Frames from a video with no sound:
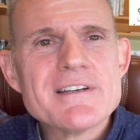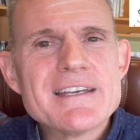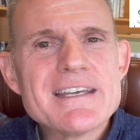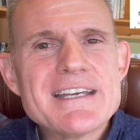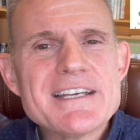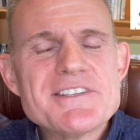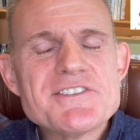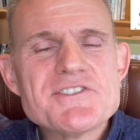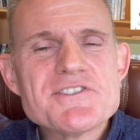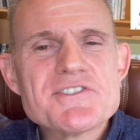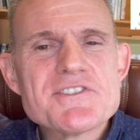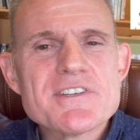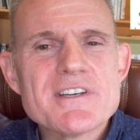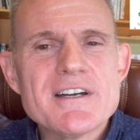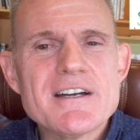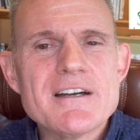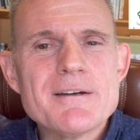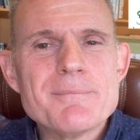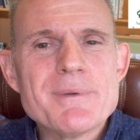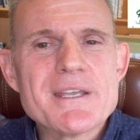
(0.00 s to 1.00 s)
And
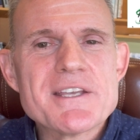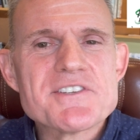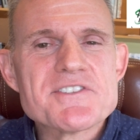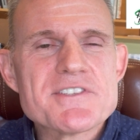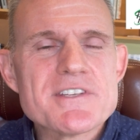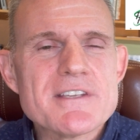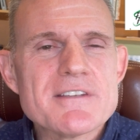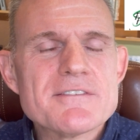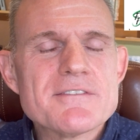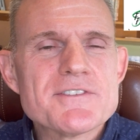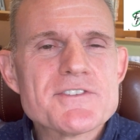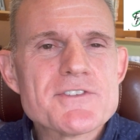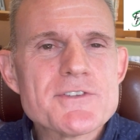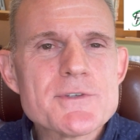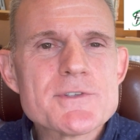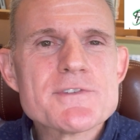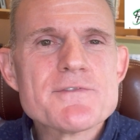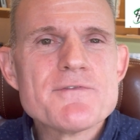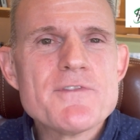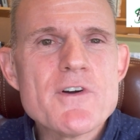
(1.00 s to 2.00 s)
because
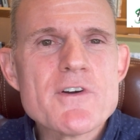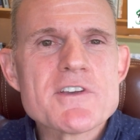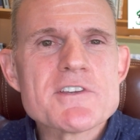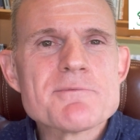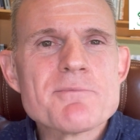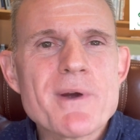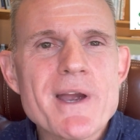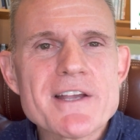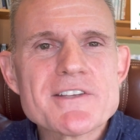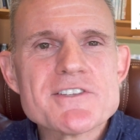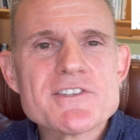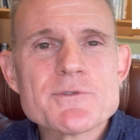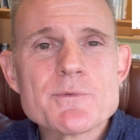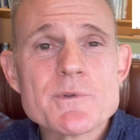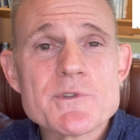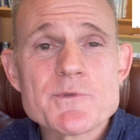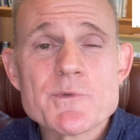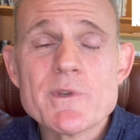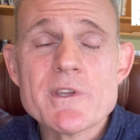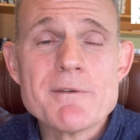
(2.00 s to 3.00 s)
solution focused practice
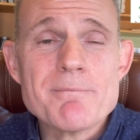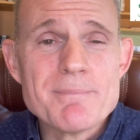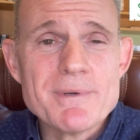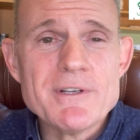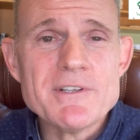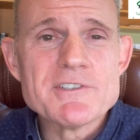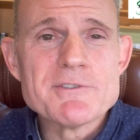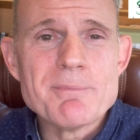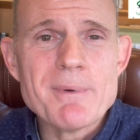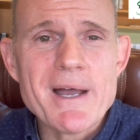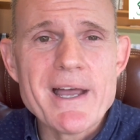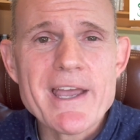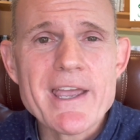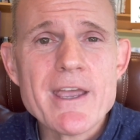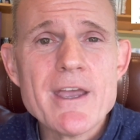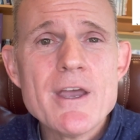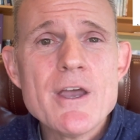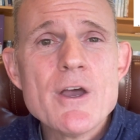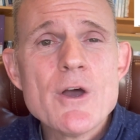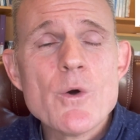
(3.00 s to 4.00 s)
was really built
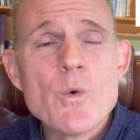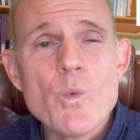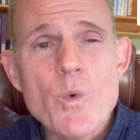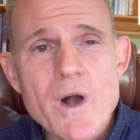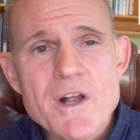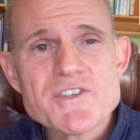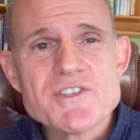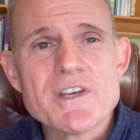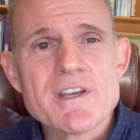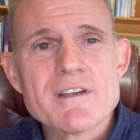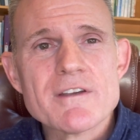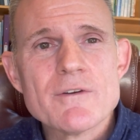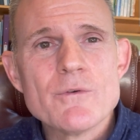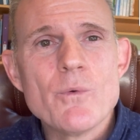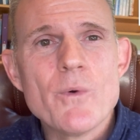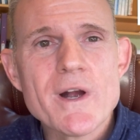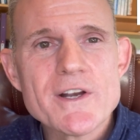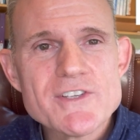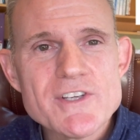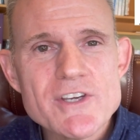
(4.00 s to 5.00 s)
by watching
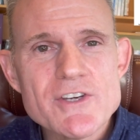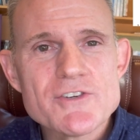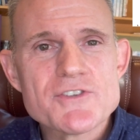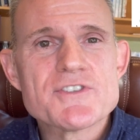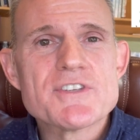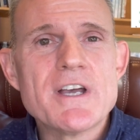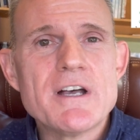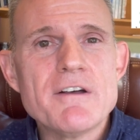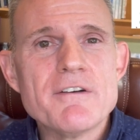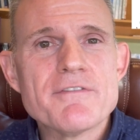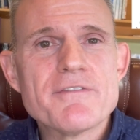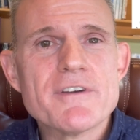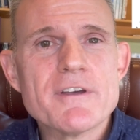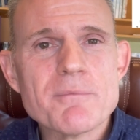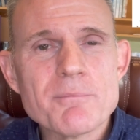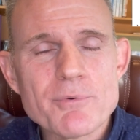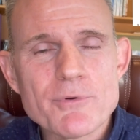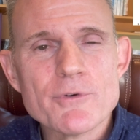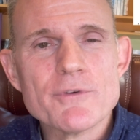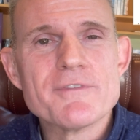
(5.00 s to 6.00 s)
yourself,
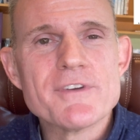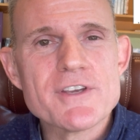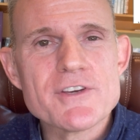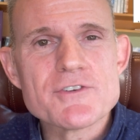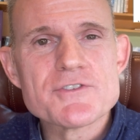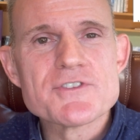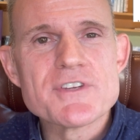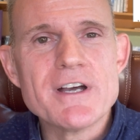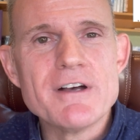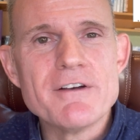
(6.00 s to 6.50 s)
improving your